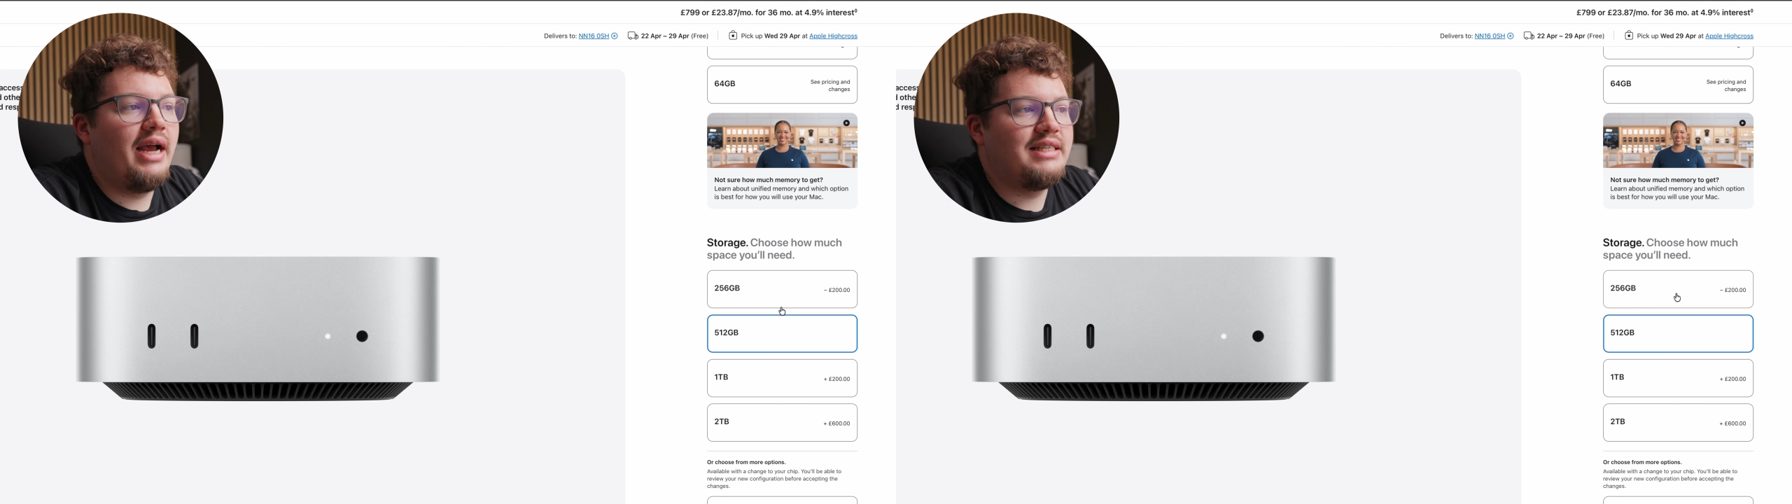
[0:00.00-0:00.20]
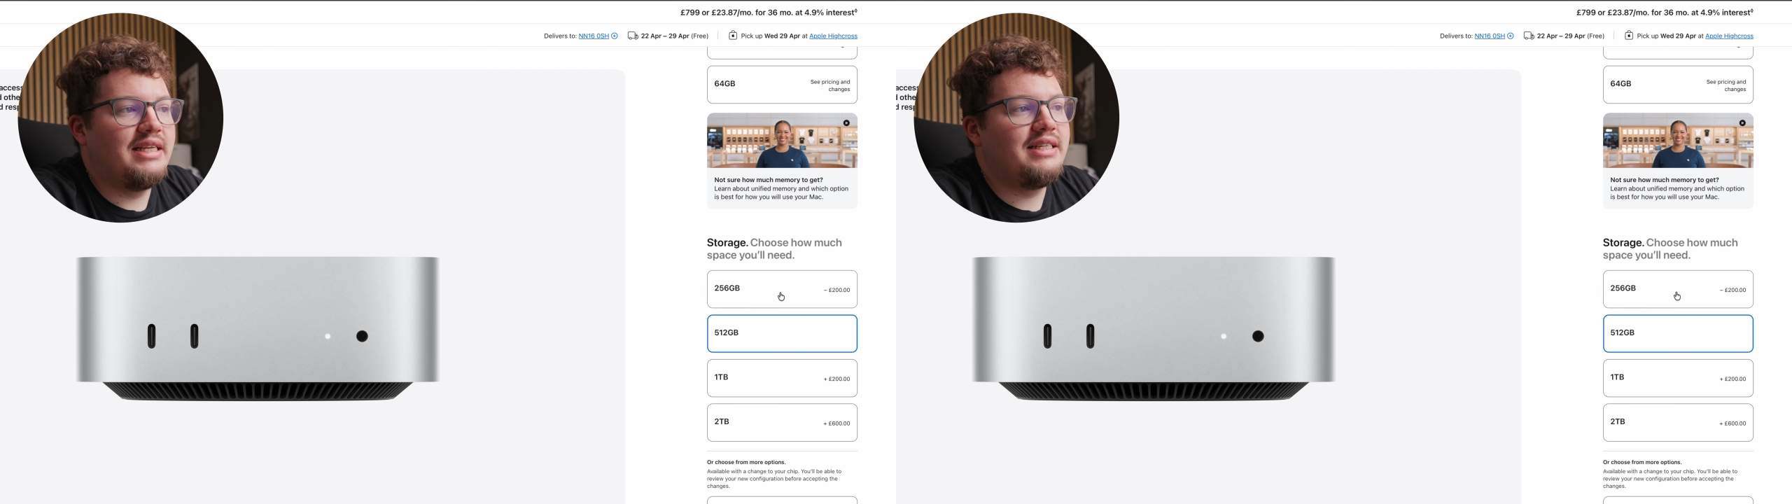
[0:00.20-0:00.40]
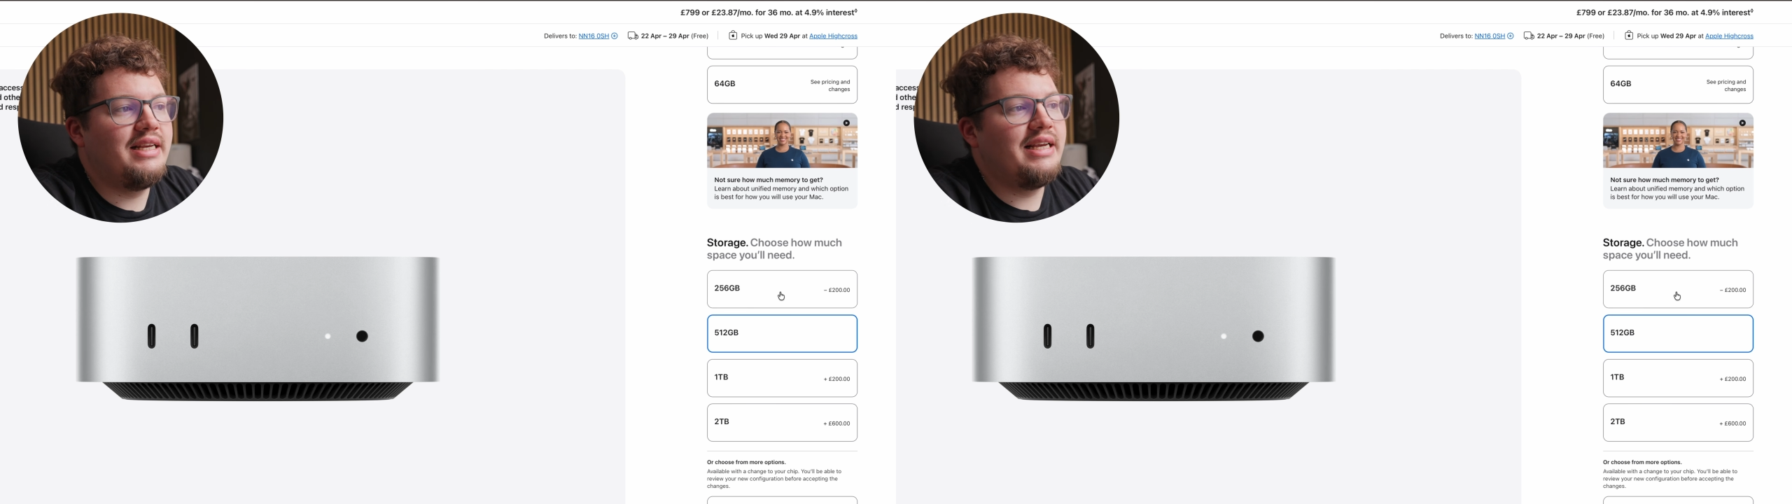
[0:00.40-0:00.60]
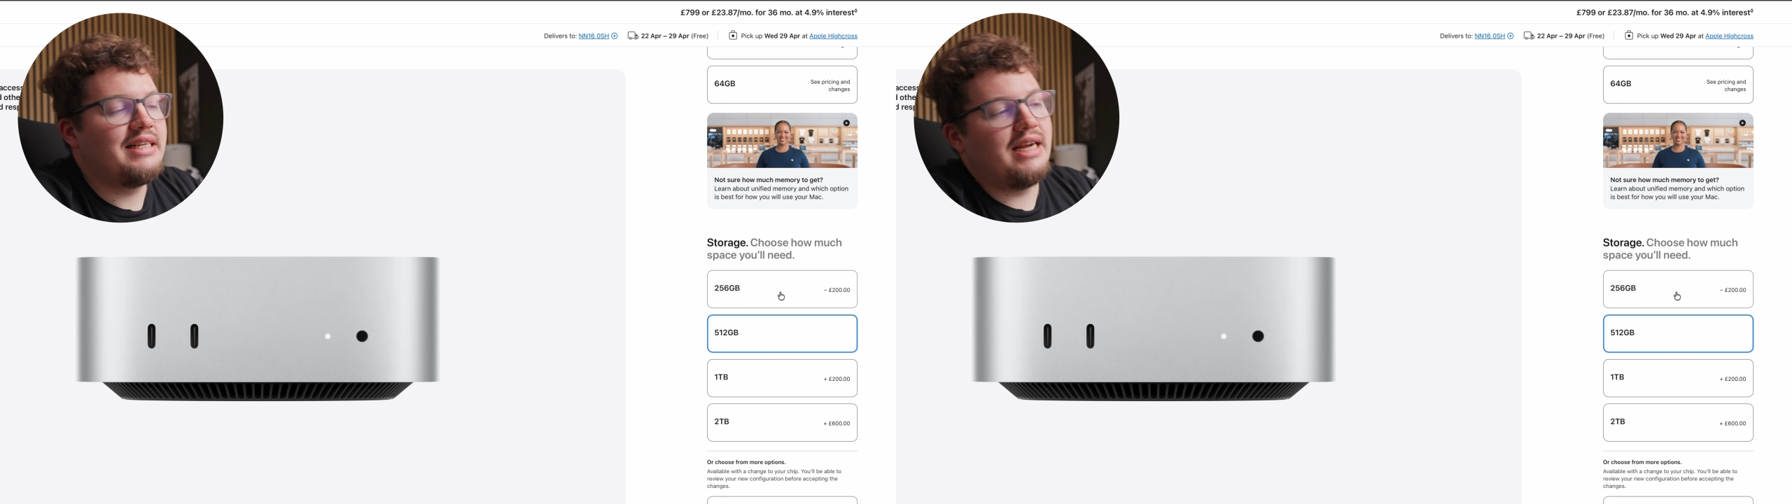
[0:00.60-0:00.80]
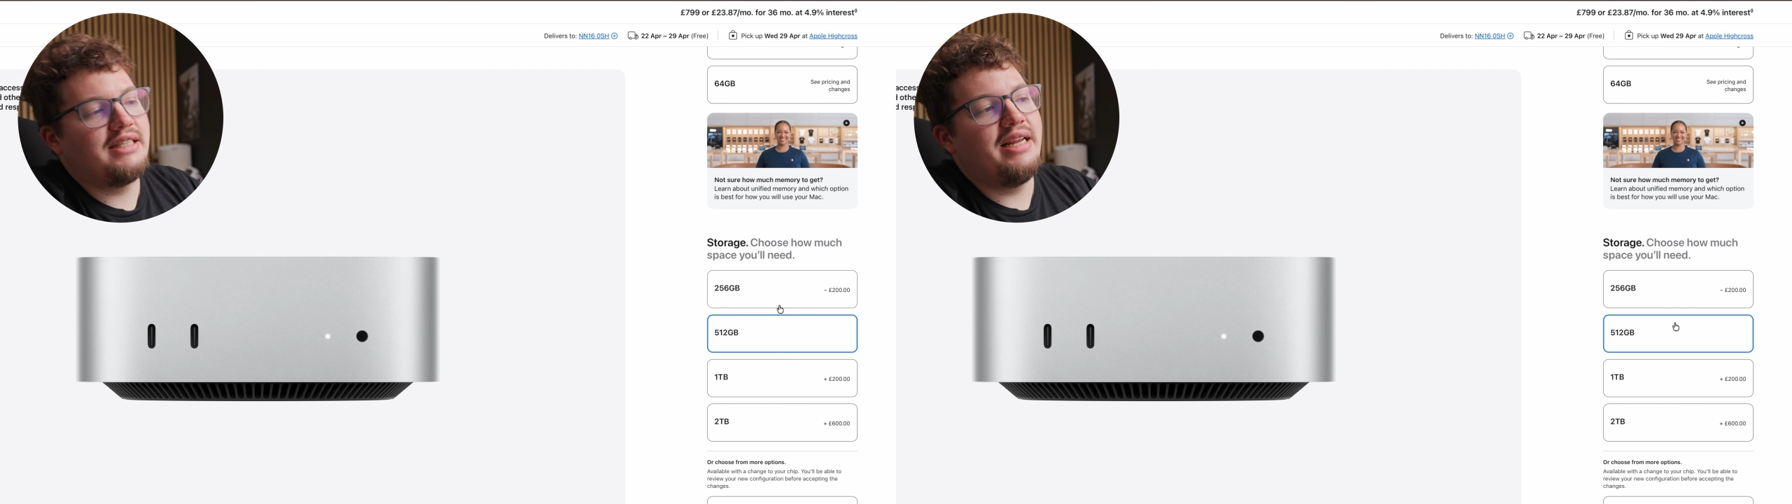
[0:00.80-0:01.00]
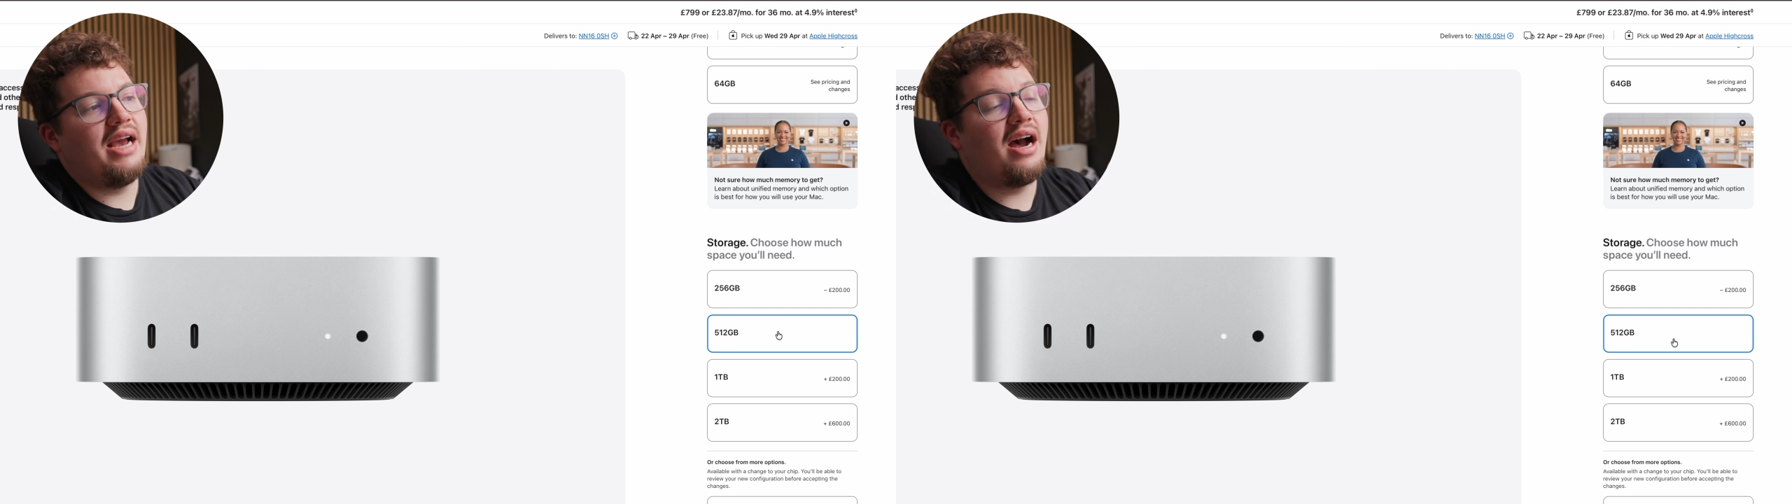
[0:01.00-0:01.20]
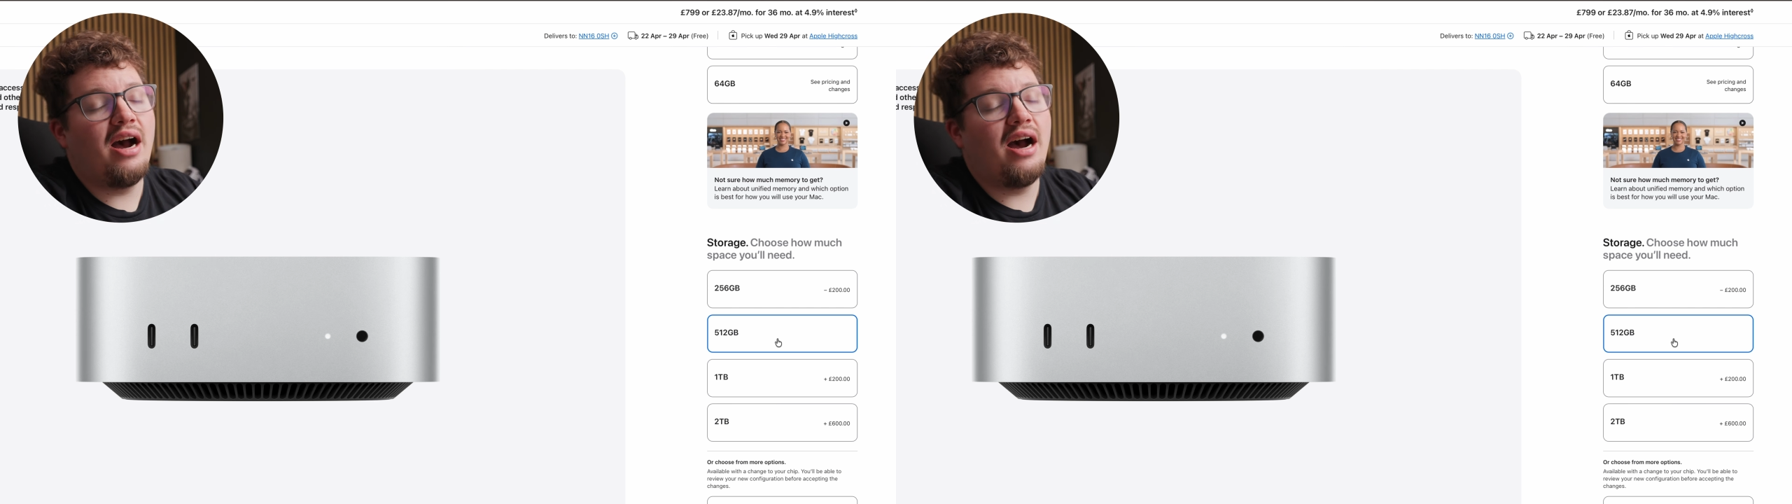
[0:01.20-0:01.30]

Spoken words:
SSD is actually